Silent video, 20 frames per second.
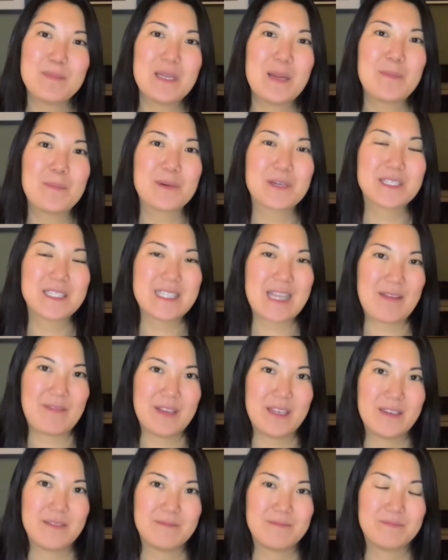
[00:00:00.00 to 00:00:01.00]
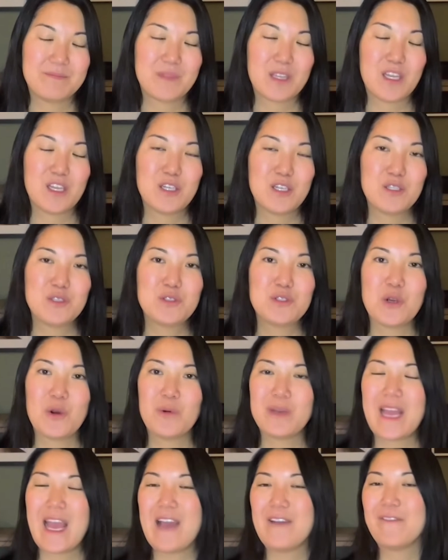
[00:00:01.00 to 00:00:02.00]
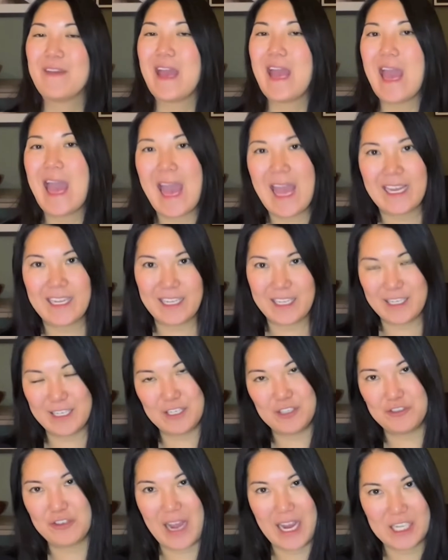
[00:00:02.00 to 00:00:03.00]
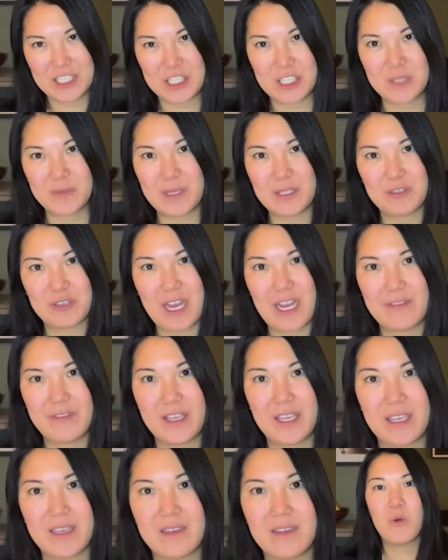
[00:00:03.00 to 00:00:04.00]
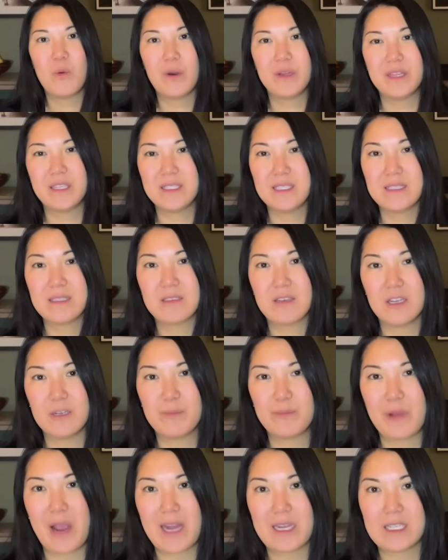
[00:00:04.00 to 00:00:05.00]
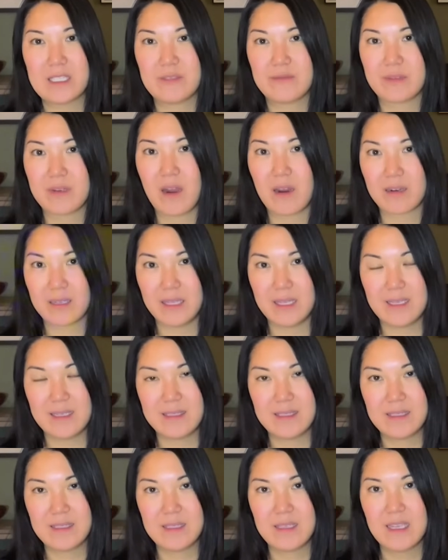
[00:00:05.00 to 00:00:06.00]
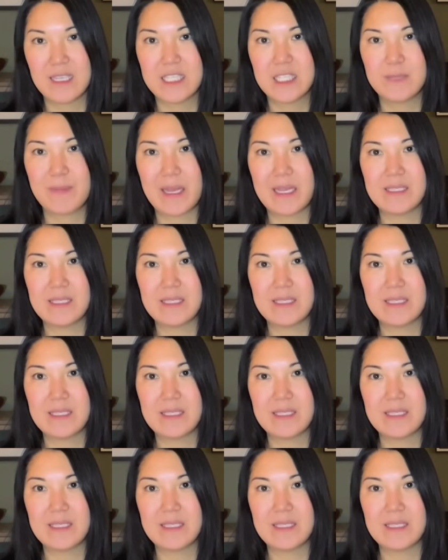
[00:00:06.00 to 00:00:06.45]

number 7, don't have any distractions while driving. While this is good practice regardless, Spain